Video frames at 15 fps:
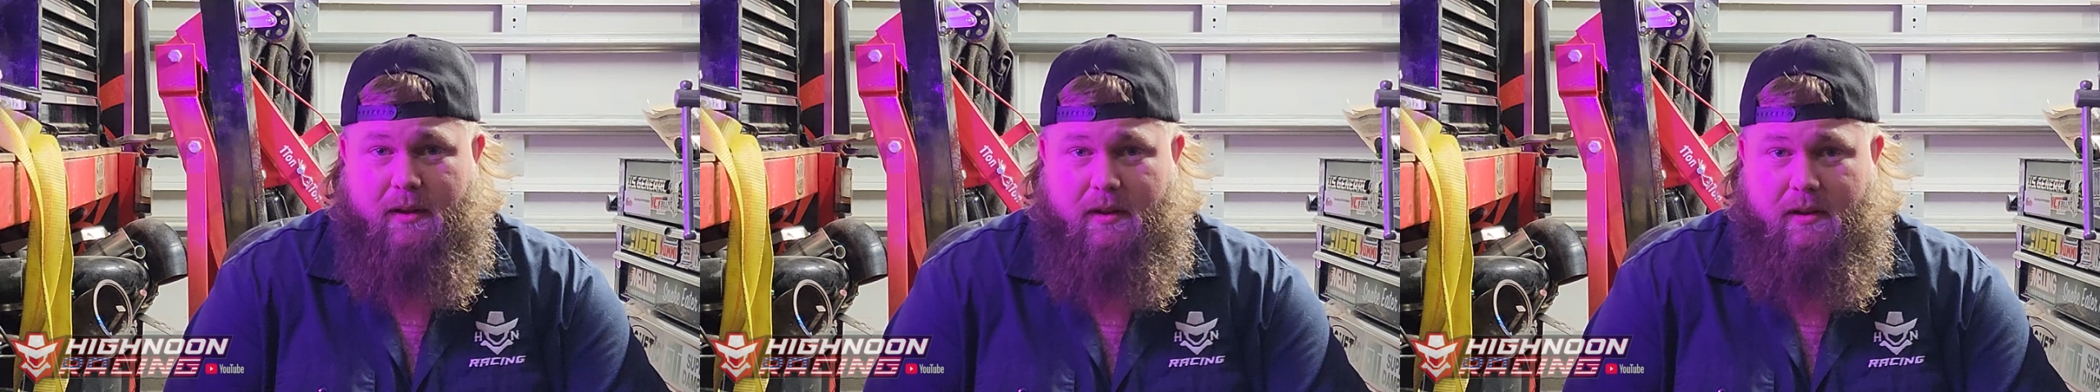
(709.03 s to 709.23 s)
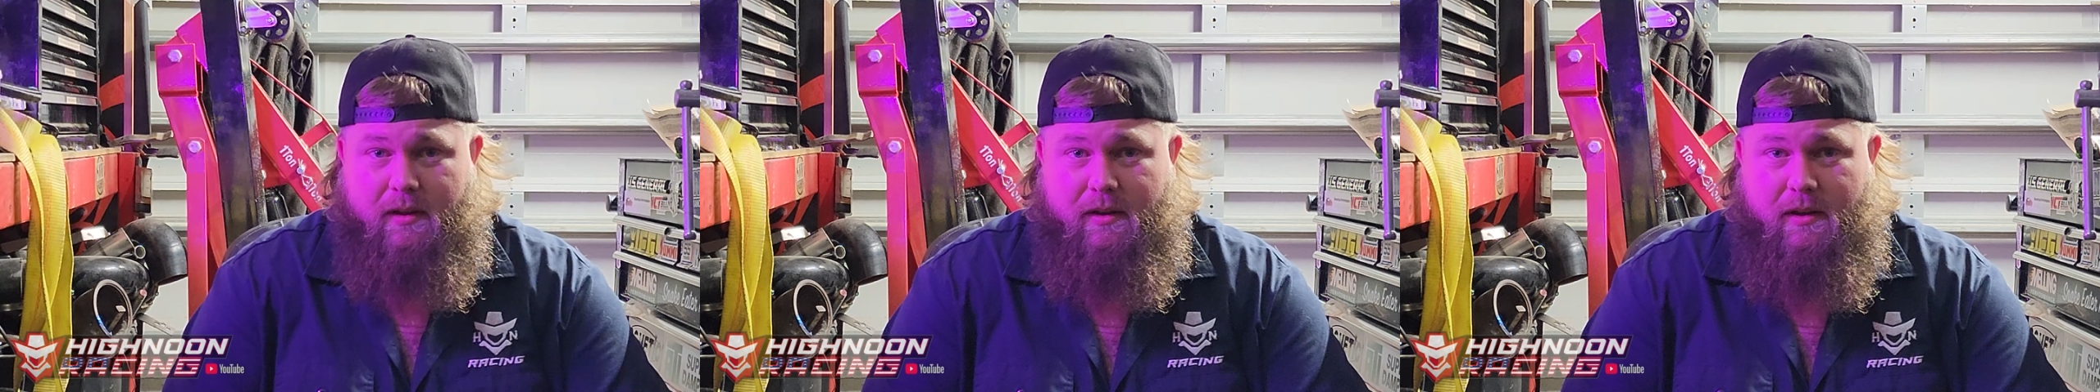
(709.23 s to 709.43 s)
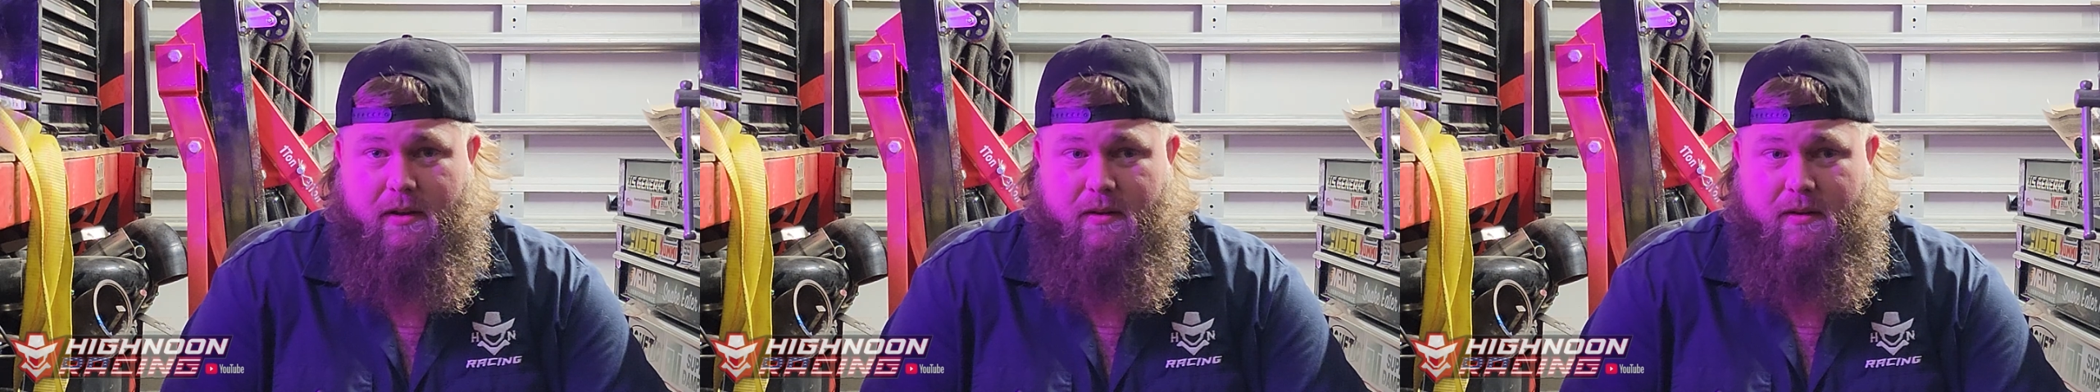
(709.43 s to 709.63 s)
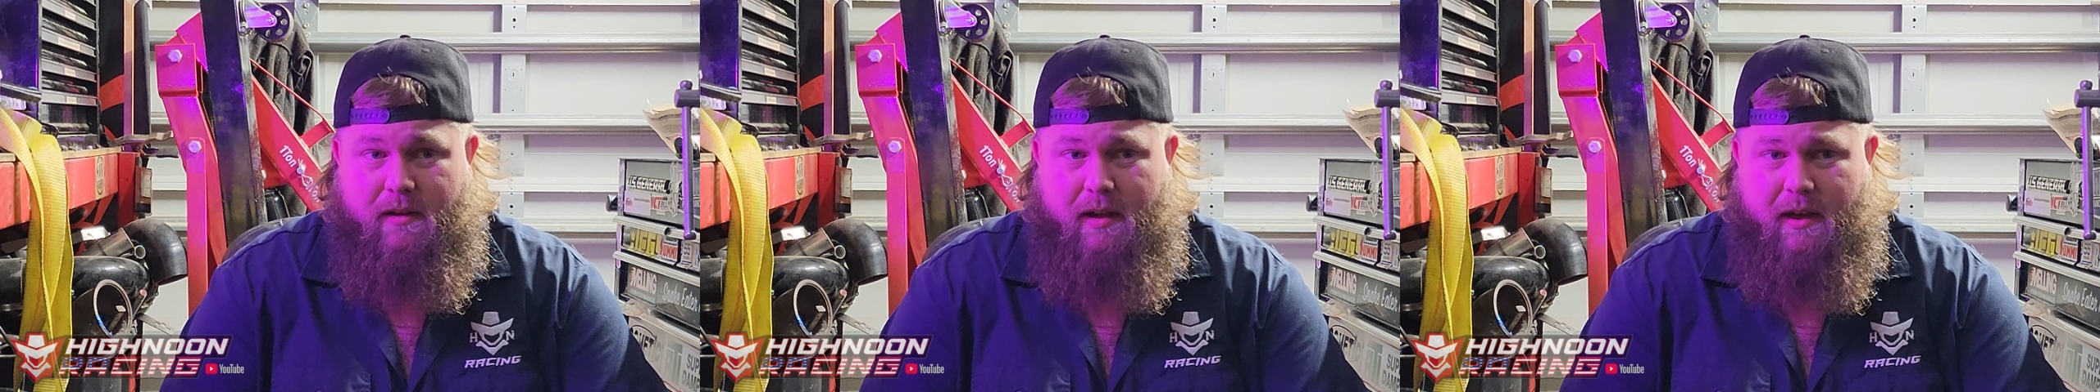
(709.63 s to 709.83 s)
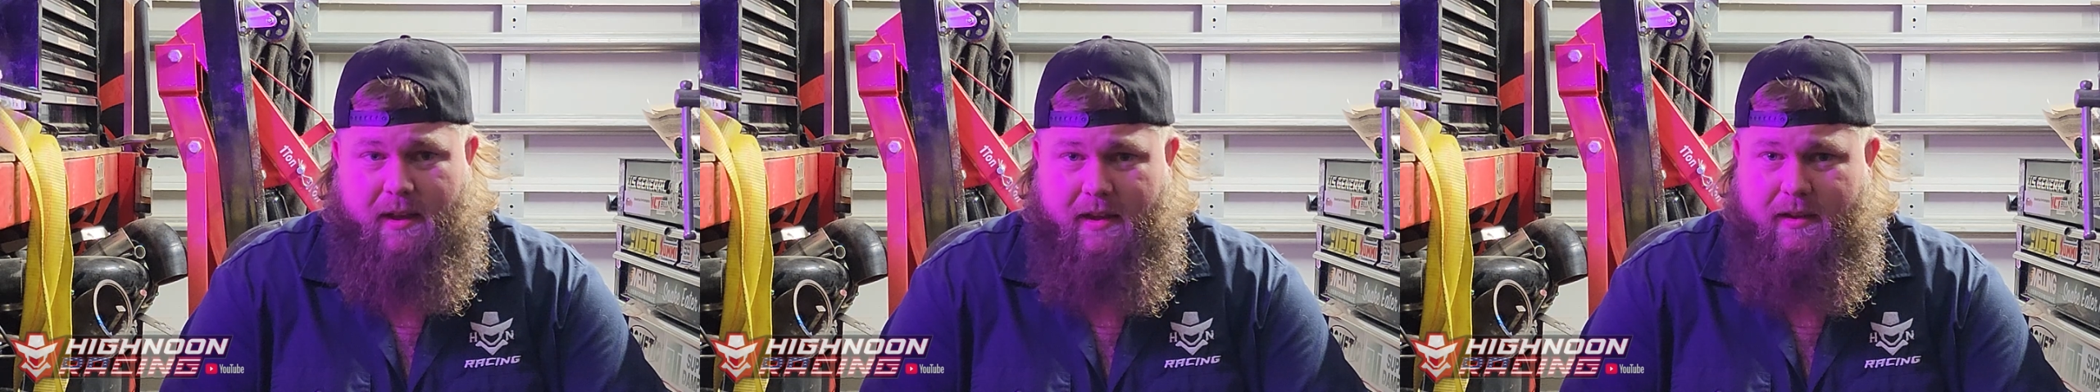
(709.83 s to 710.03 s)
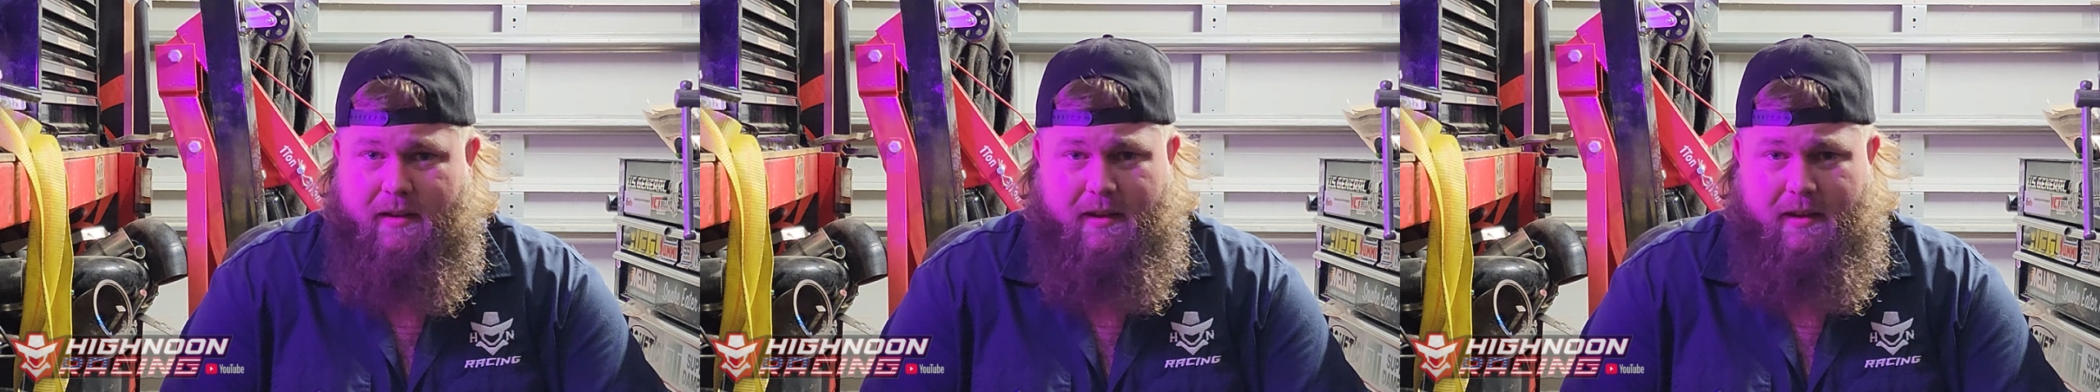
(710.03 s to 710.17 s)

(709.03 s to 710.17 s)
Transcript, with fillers: But, you know, I ain't,